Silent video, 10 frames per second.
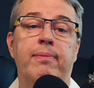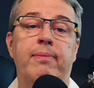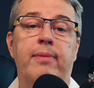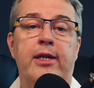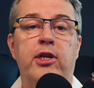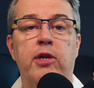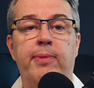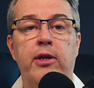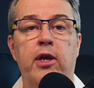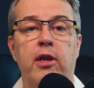That's going to
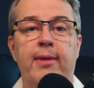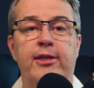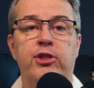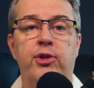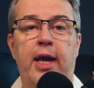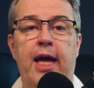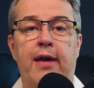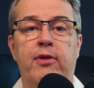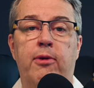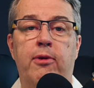depend on the message you have
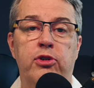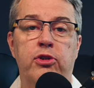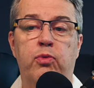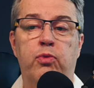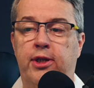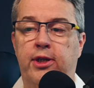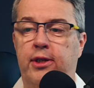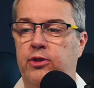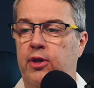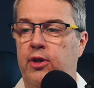and the person who's watching
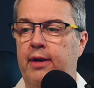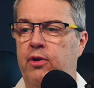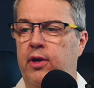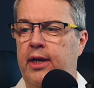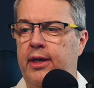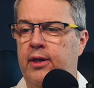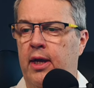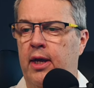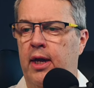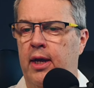it. So you're never going to get
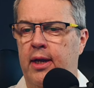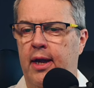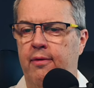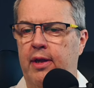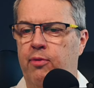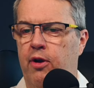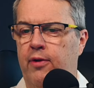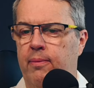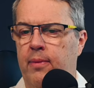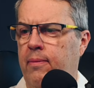everything perfect.